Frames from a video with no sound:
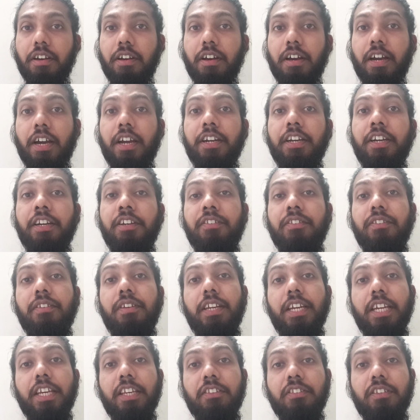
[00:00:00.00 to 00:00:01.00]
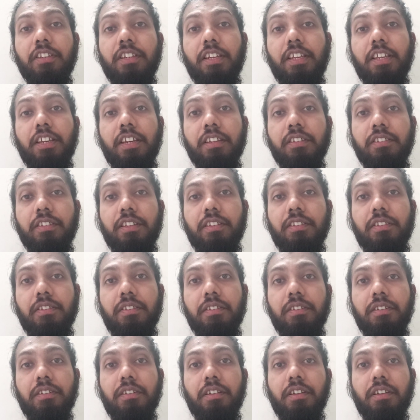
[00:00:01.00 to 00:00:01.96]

and its rise in cases,